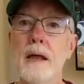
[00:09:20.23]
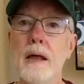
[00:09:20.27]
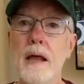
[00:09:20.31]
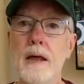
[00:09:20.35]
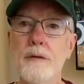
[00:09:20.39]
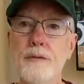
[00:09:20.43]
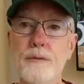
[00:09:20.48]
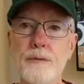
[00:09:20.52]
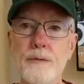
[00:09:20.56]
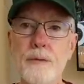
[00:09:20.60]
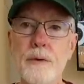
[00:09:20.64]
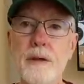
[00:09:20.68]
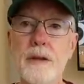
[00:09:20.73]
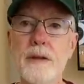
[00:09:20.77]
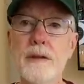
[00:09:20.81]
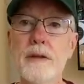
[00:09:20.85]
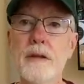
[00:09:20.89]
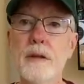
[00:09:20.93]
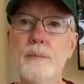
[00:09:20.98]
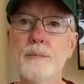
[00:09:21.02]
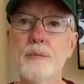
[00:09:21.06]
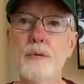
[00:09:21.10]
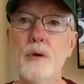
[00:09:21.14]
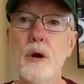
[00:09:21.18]
and three,
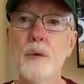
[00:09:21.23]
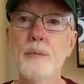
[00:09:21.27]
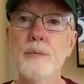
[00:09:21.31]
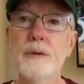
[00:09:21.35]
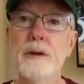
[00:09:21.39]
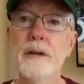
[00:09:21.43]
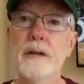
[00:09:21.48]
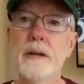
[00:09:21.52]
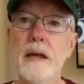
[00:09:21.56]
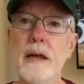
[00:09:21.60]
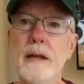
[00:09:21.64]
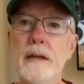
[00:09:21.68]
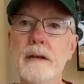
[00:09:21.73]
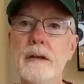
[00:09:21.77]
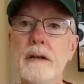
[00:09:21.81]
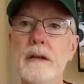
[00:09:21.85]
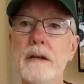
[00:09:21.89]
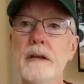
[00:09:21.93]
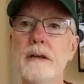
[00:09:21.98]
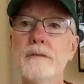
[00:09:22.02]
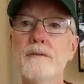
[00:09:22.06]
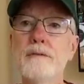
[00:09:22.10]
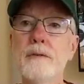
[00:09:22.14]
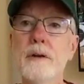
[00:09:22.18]
the appropriate
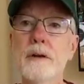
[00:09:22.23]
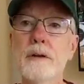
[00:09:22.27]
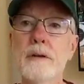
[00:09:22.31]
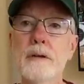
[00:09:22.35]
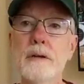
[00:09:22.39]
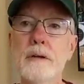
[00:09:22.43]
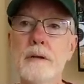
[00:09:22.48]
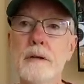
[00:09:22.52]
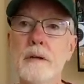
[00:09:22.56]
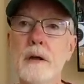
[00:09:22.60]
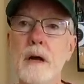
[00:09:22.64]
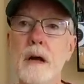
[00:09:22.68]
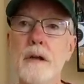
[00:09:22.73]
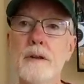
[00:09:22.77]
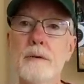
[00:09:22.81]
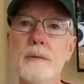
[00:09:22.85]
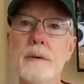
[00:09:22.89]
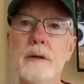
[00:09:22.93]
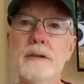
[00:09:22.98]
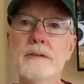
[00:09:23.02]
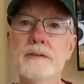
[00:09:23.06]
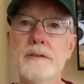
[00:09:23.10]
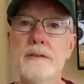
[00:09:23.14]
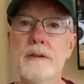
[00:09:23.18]
ADD converter,
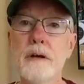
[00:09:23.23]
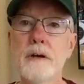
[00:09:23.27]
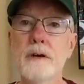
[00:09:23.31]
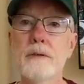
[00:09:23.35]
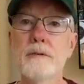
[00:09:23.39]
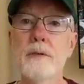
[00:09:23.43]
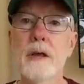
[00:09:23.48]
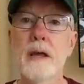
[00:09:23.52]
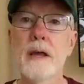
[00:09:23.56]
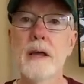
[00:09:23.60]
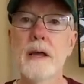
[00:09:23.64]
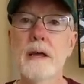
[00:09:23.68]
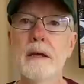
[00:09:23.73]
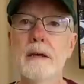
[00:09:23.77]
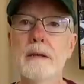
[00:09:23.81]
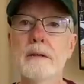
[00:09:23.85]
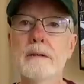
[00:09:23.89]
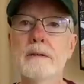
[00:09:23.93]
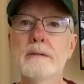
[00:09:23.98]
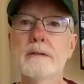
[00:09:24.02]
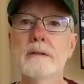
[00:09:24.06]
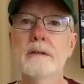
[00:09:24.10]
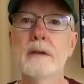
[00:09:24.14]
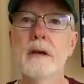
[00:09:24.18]
otherwise known
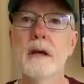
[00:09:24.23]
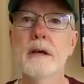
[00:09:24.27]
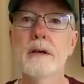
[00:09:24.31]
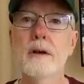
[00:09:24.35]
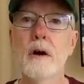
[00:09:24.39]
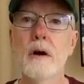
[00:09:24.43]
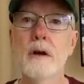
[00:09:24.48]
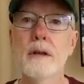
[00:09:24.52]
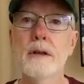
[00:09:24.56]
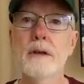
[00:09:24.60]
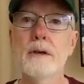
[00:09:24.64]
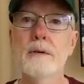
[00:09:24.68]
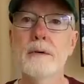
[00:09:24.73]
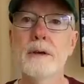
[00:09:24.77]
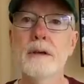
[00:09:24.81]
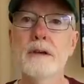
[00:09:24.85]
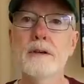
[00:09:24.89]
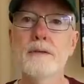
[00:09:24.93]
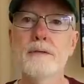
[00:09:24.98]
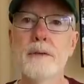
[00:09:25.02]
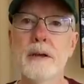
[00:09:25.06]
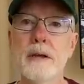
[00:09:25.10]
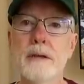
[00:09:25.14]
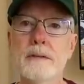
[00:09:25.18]
as an audio
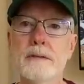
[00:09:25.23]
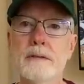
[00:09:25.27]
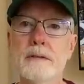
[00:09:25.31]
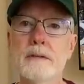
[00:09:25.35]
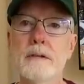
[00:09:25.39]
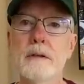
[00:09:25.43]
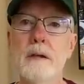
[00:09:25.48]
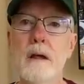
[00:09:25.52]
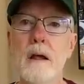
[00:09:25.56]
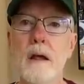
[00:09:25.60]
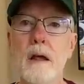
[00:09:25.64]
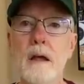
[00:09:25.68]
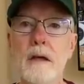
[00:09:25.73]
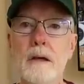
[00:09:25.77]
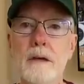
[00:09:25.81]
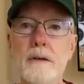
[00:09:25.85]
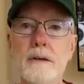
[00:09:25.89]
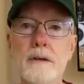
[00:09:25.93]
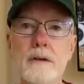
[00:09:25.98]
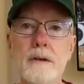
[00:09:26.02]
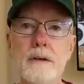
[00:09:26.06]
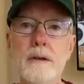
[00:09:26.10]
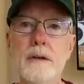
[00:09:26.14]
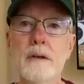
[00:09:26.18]
interface.
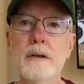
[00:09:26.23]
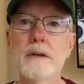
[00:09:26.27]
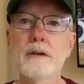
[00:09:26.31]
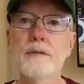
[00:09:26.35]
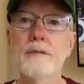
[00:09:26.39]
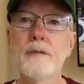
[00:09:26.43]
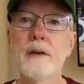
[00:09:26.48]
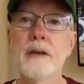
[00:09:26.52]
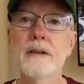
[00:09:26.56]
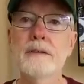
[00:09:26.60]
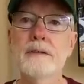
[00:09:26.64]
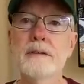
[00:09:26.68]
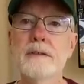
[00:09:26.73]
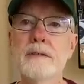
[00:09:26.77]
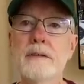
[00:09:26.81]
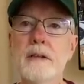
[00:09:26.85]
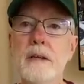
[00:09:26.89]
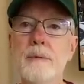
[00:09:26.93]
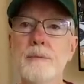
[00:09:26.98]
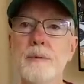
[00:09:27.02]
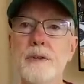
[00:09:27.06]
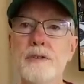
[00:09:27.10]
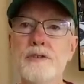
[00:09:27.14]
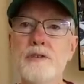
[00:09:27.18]
Good interfaces
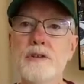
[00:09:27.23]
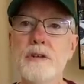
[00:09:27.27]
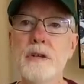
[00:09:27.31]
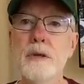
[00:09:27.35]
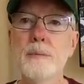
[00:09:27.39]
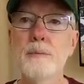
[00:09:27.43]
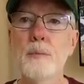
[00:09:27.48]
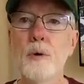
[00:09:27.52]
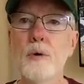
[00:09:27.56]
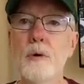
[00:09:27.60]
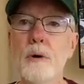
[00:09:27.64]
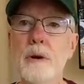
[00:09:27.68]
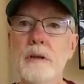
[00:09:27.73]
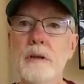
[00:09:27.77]
can be cheap or